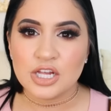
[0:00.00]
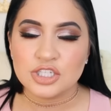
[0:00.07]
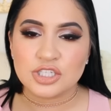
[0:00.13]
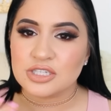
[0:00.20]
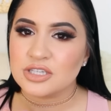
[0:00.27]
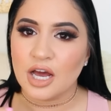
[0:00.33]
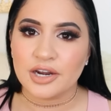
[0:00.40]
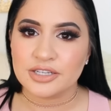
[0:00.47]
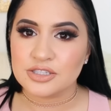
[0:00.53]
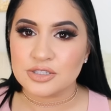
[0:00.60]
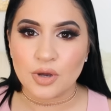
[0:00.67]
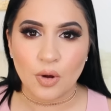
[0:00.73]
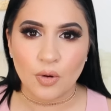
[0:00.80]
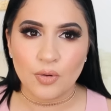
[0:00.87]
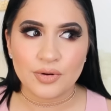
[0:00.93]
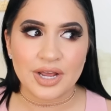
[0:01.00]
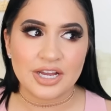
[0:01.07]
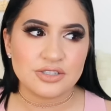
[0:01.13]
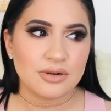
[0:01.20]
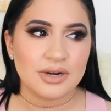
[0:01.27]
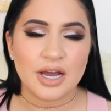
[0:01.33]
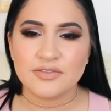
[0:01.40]
just on its own. I
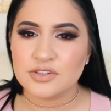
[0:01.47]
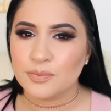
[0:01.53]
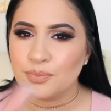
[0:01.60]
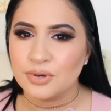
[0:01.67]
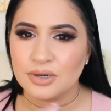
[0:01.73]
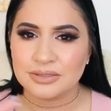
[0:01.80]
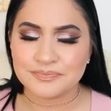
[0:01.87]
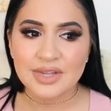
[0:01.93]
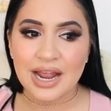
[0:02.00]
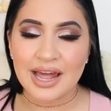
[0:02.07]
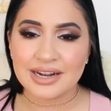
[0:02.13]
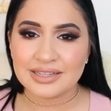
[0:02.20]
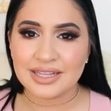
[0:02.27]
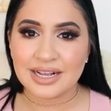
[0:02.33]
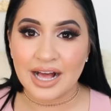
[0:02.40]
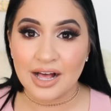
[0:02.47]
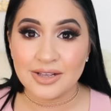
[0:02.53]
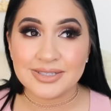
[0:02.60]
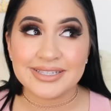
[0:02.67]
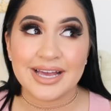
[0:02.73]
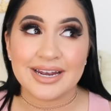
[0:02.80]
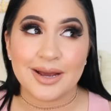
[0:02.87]
don't have to put anything
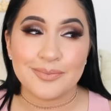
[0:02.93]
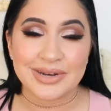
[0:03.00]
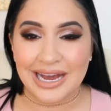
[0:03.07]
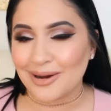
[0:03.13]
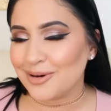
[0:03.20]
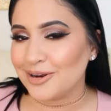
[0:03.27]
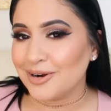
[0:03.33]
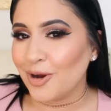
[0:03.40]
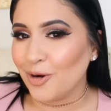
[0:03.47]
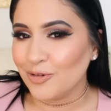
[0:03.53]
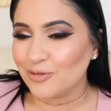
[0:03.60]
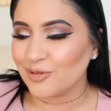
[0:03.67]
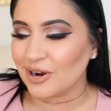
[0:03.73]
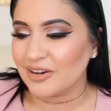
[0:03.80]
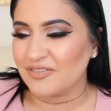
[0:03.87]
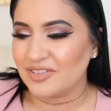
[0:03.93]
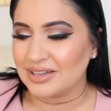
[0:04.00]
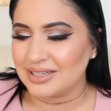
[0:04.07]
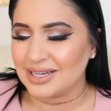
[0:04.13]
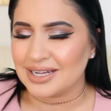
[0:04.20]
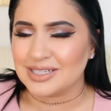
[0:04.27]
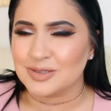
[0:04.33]
else. And I'm now an Ofra
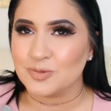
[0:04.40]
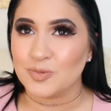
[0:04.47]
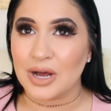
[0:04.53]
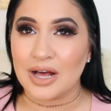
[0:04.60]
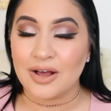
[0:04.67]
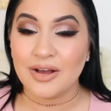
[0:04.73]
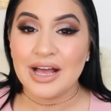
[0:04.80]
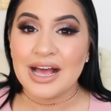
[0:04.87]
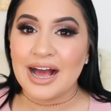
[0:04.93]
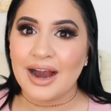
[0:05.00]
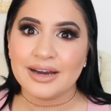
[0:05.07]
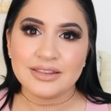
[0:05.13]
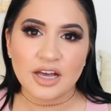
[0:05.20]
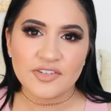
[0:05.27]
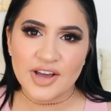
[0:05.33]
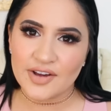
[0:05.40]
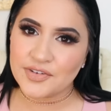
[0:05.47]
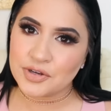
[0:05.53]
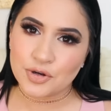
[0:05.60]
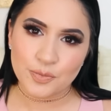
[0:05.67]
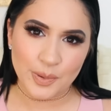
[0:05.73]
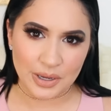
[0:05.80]
affiliate as well. I love
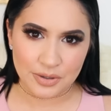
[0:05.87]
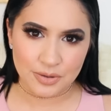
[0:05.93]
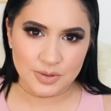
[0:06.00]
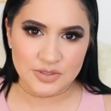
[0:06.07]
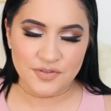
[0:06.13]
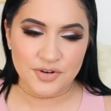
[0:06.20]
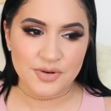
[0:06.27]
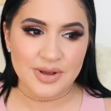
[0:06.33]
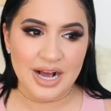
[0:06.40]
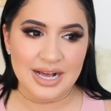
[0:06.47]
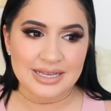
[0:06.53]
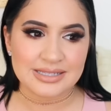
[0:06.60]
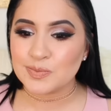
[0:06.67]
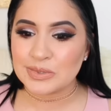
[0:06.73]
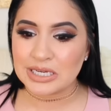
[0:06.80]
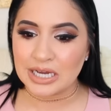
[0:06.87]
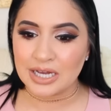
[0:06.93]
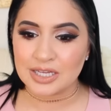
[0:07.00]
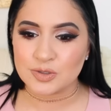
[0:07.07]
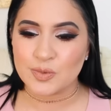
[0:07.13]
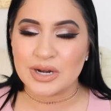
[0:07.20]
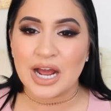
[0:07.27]
having coupon codes for you guys
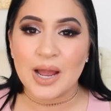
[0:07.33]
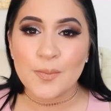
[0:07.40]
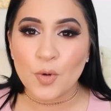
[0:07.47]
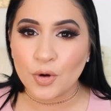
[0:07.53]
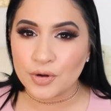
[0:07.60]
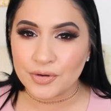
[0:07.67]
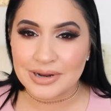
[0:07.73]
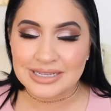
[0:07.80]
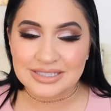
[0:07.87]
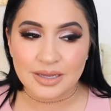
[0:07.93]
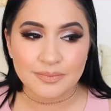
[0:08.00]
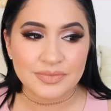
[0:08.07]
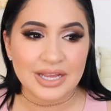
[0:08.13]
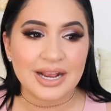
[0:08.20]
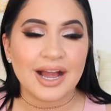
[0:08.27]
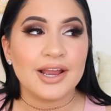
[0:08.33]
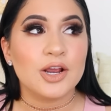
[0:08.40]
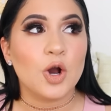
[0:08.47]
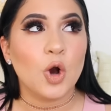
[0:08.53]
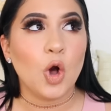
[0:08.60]
because when I'm ordering something, I